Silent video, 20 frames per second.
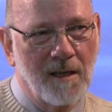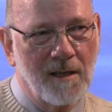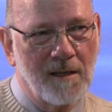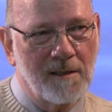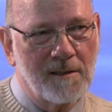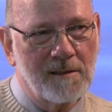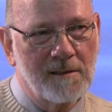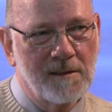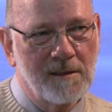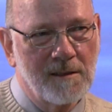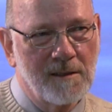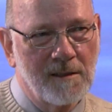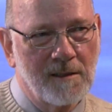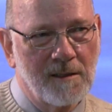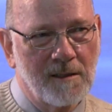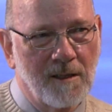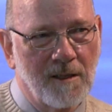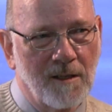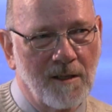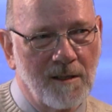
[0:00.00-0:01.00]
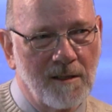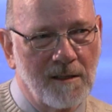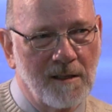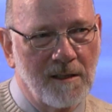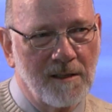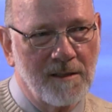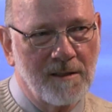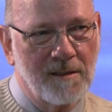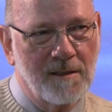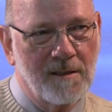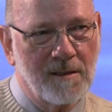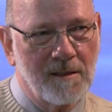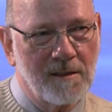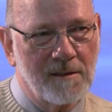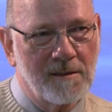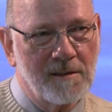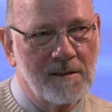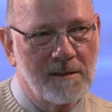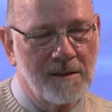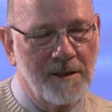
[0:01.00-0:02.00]
uh, uh at
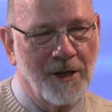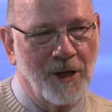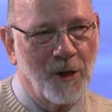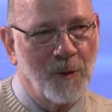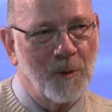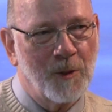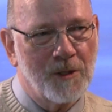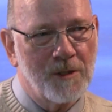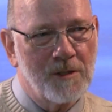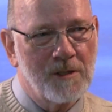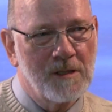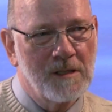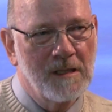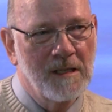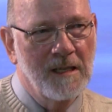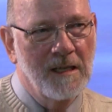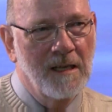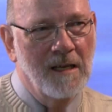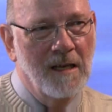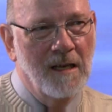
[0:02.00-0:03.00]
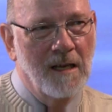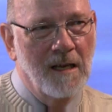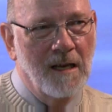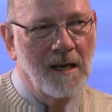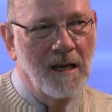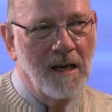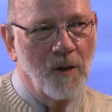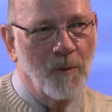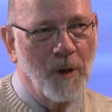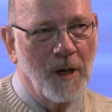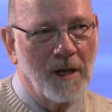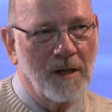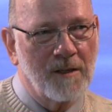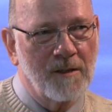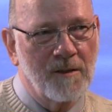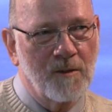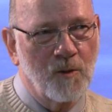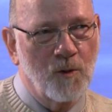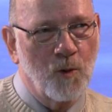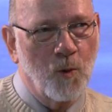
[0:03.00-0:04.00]
uh, campus.
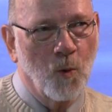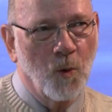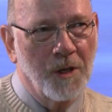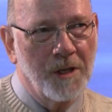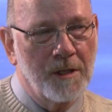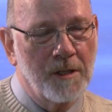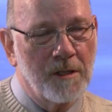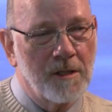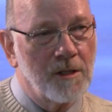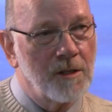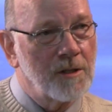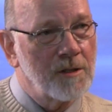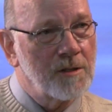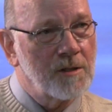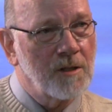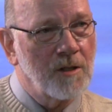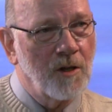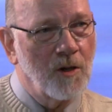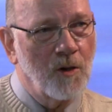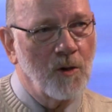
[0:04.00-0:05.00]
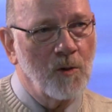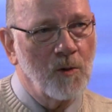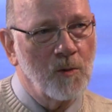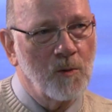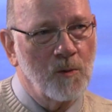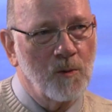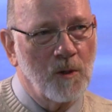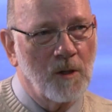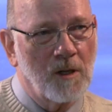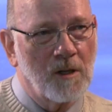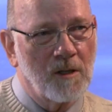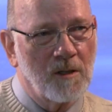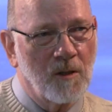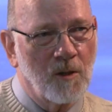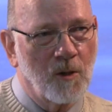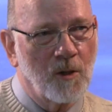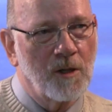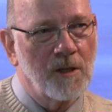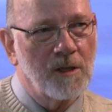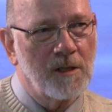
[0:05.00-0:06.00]
About 20 years ago,
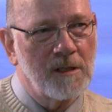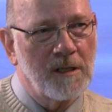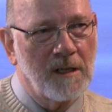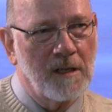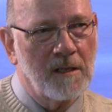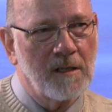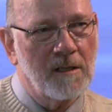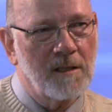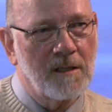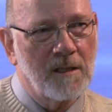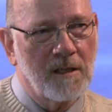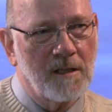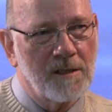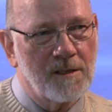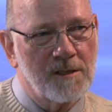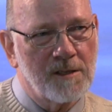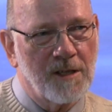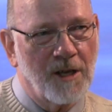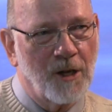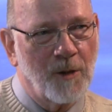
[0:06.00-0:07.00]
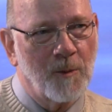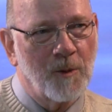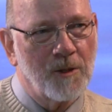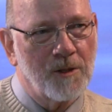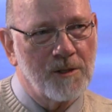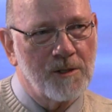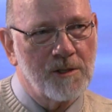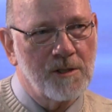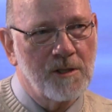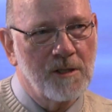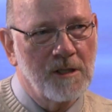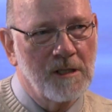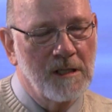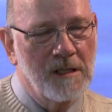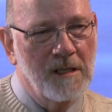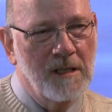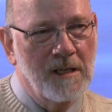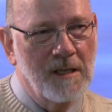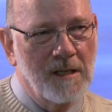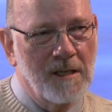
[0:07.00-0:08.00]
uh, Gloria Tate established
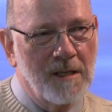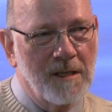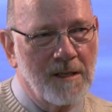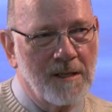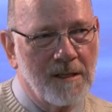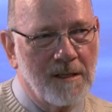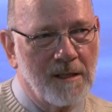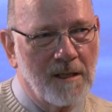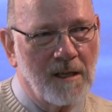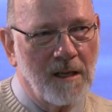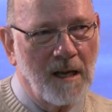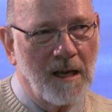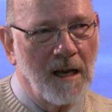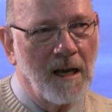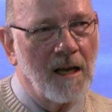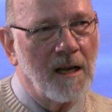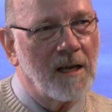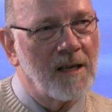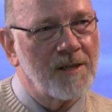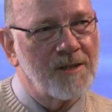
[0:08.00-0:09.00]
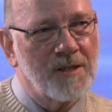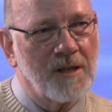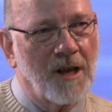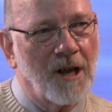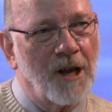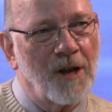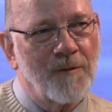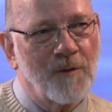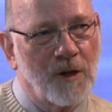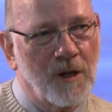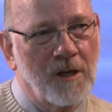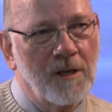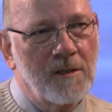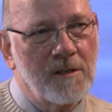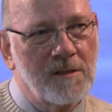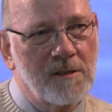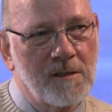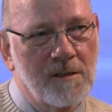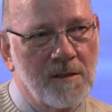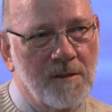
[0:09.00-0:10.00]
the Allies and
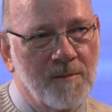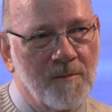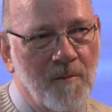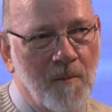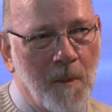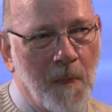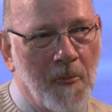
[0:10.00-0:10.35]
Advocates.